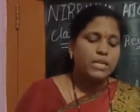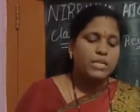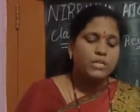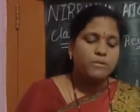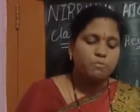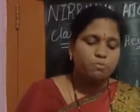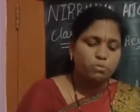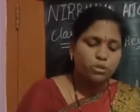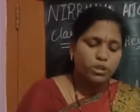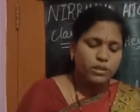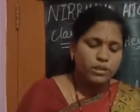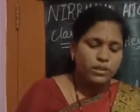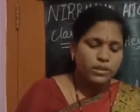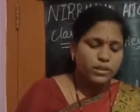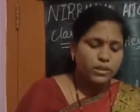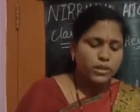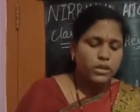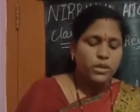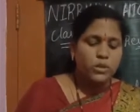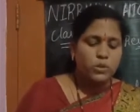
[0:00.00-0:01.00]
Smut,
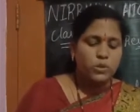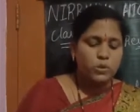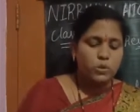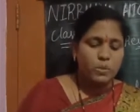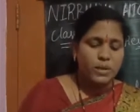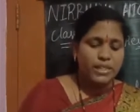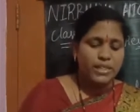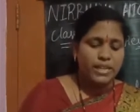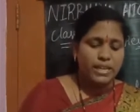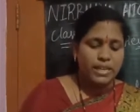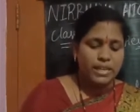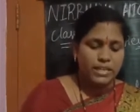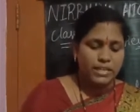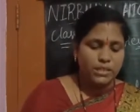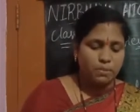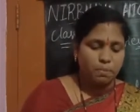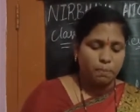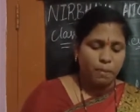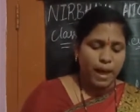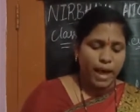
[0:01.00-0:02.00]
Sumit is
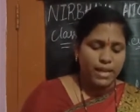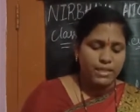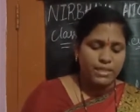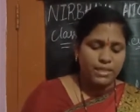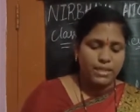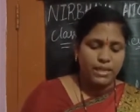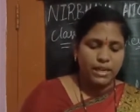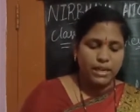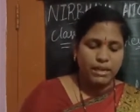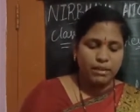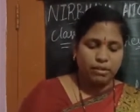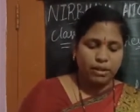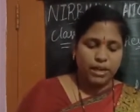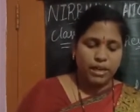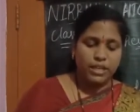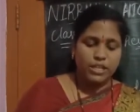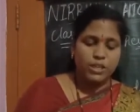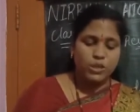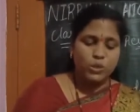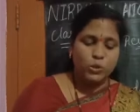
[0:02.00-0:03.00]
planting a
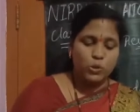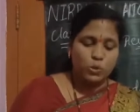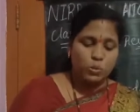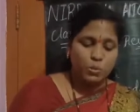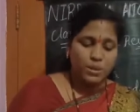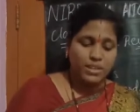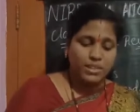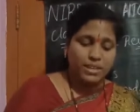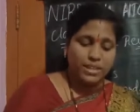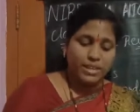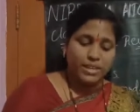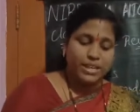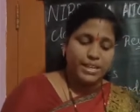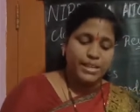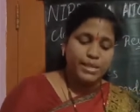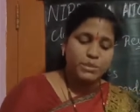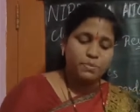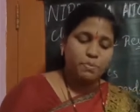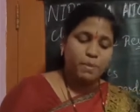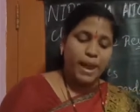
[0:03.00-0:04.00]
tree. Sumit
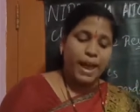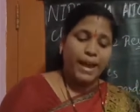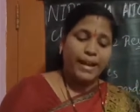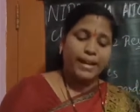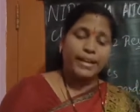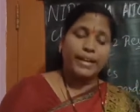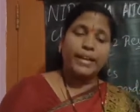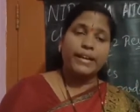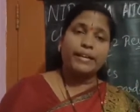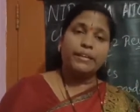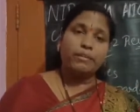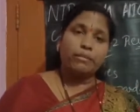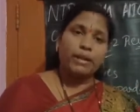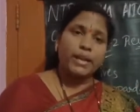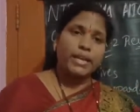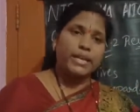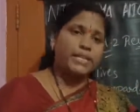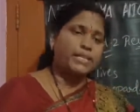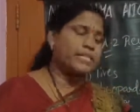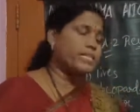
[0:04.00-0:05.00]
is planting
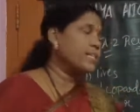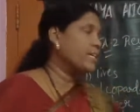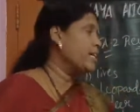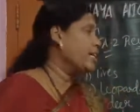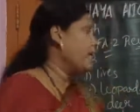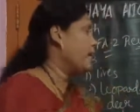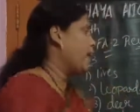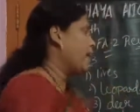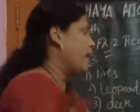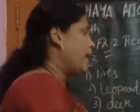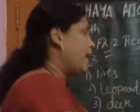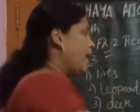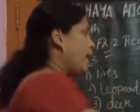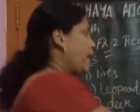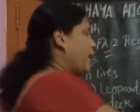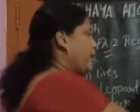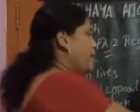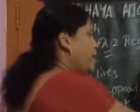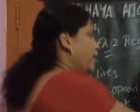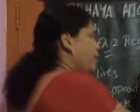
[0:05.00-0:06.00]
trees.
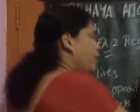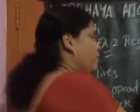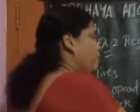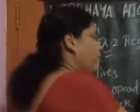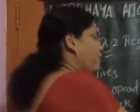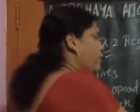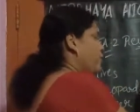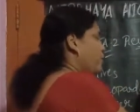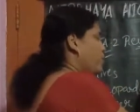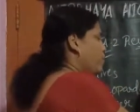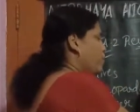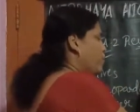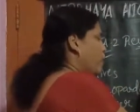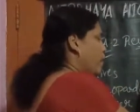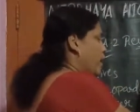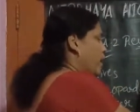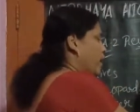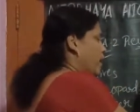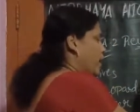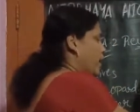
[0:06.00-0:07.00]
A tree, we will remove
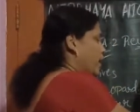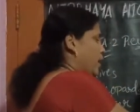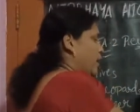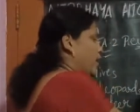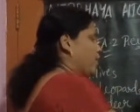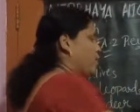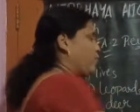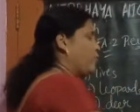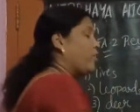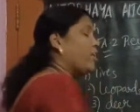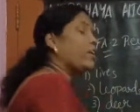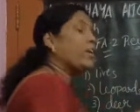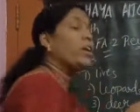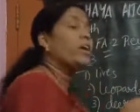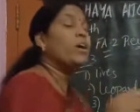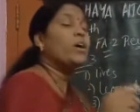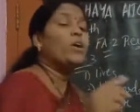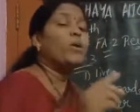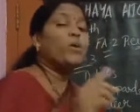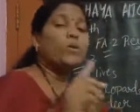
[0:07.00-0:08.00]
A. For
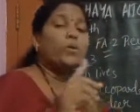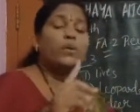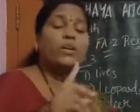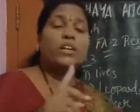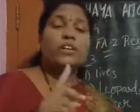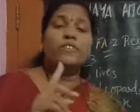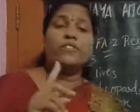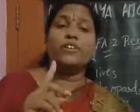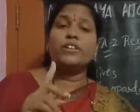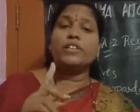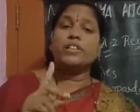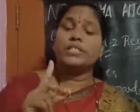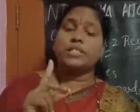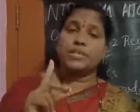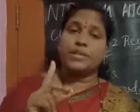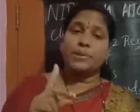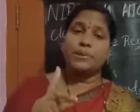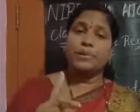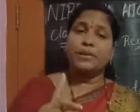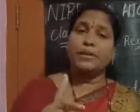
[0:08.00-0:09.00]
only for the
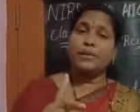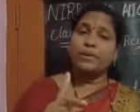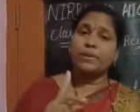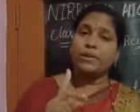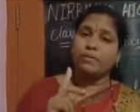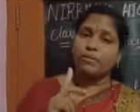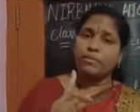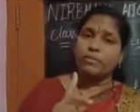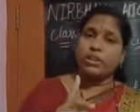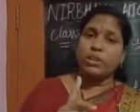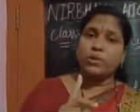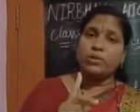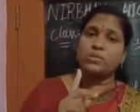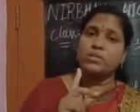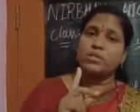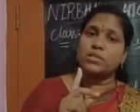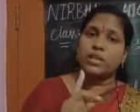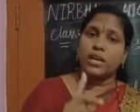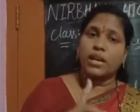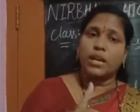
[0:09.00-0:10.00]
singular only we will
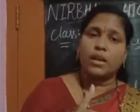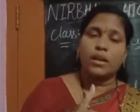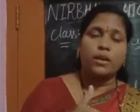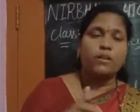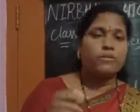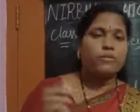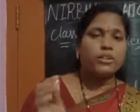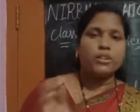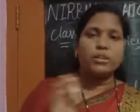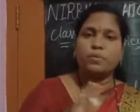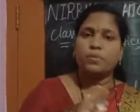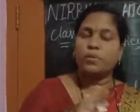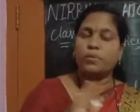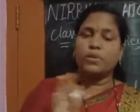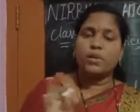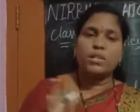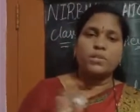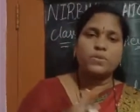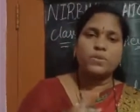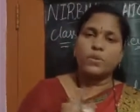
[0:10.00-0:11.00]
use A. For the
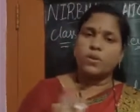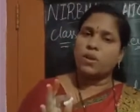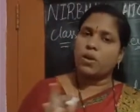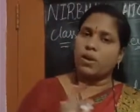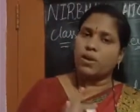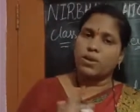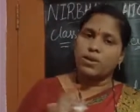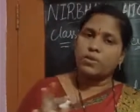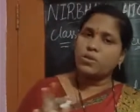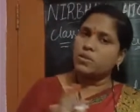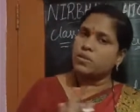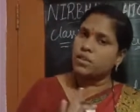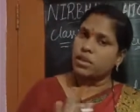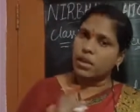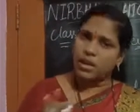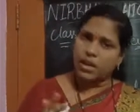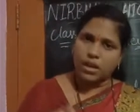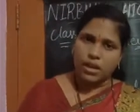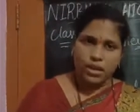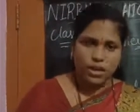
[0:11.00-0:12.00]
plurals we will not use
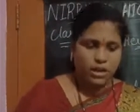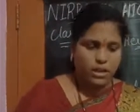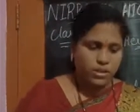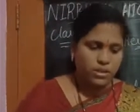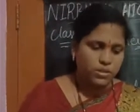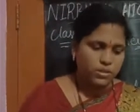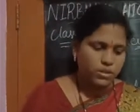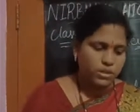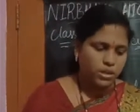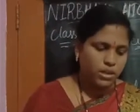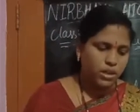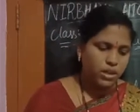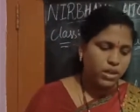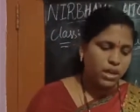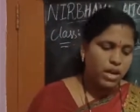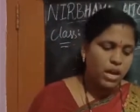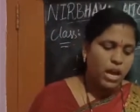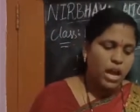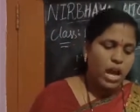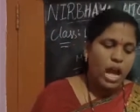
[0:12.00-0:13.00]
A. Understood children?
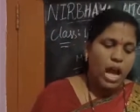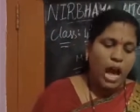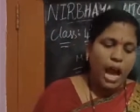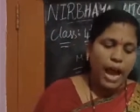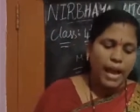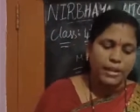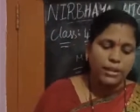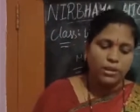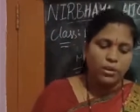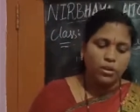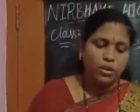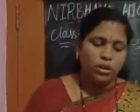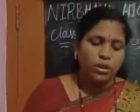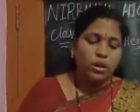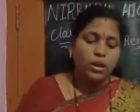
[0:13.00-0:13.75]
I took